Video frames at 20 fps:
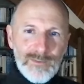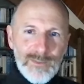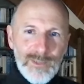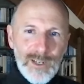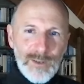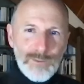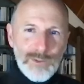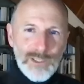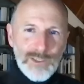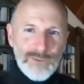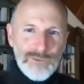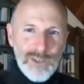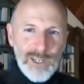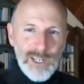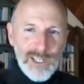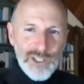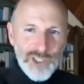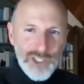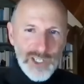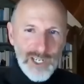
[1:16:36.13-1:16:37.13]
I was
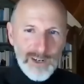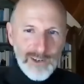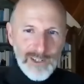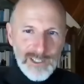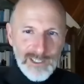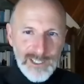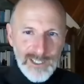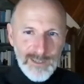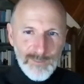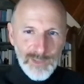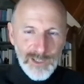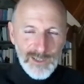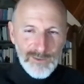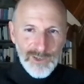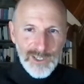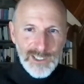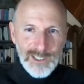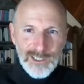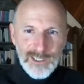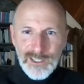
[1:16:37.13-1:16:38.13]
really sharing deeply
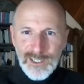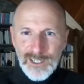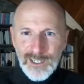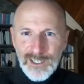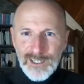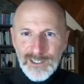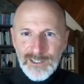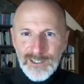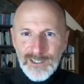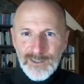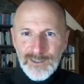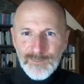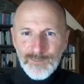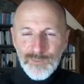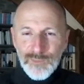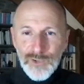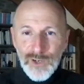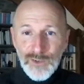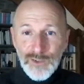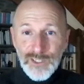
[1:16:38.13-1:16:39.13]
recently in the
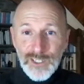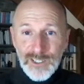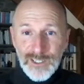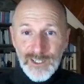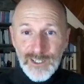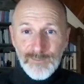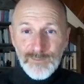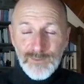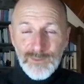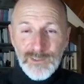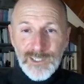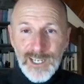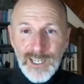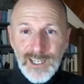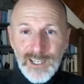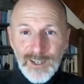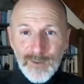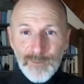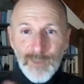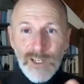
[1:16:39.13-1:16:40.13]
process, I'm
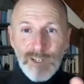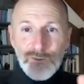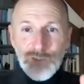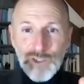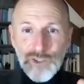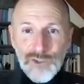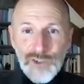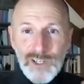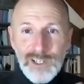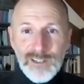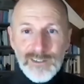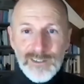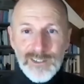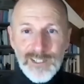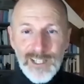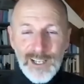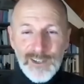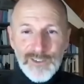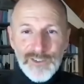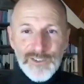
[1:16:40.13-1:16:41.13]
taking a big retreat,
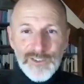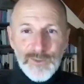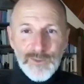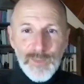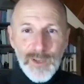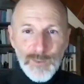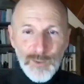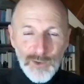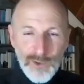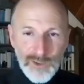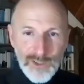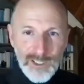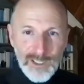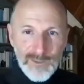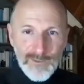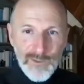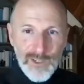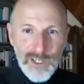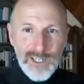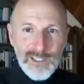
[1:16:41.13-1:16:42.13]
thousands of people in the
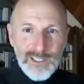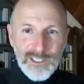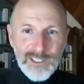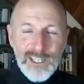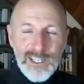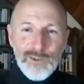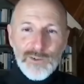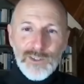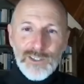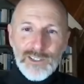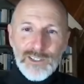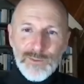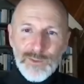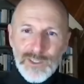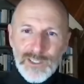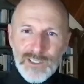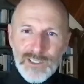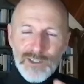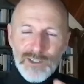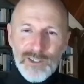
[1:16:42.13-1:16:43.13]
Venus sequence,
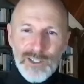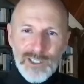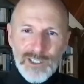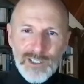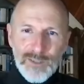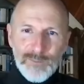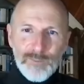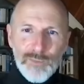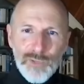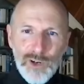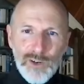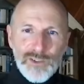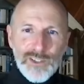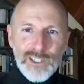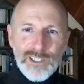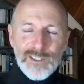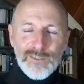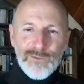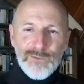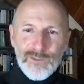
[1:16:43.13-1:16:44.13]
which it's, it's a
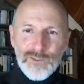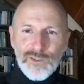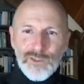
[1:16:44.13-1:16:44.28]
process of